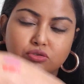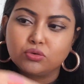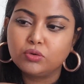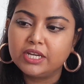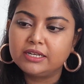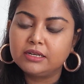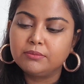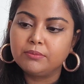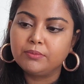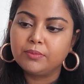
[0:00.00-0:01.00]
So
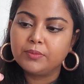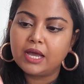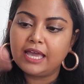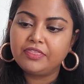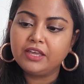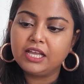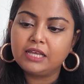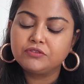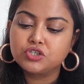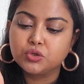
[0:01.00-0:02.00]
I think I
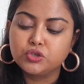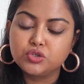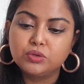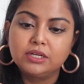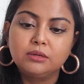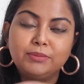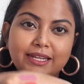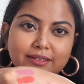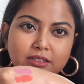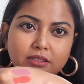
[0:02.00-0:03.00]
have to show it to you a little
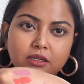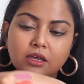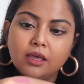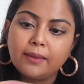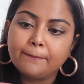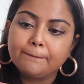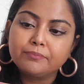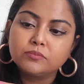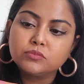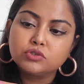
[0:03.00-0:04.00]
blended.
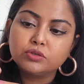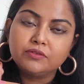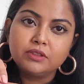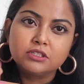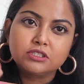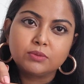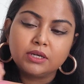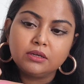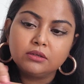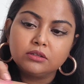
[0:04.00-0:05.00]
So even this
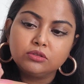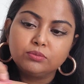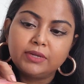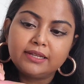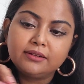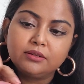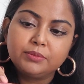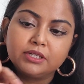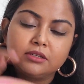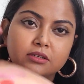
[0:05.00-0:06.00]
one, you blend it a
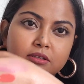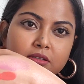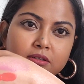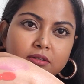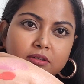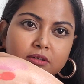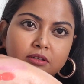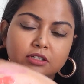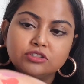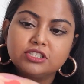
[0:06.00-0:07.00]
bit.
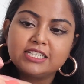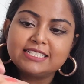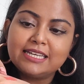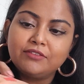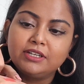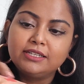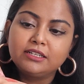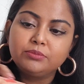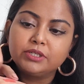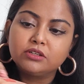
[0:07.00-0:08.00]
So it does have a
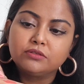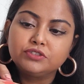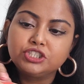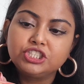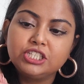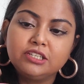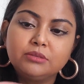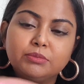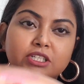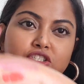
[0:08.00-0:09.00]
little bit of
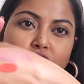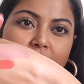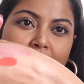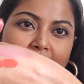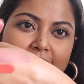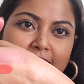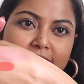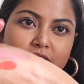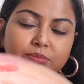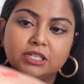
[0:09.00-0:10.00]
sheen, but it's not a
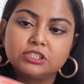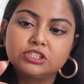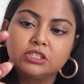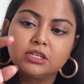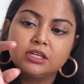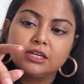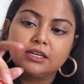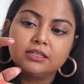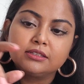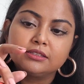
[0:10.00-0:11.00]
highlighter blush.
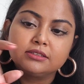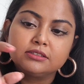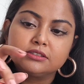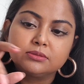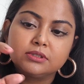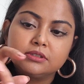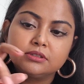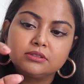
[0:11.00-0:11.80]
And then this one.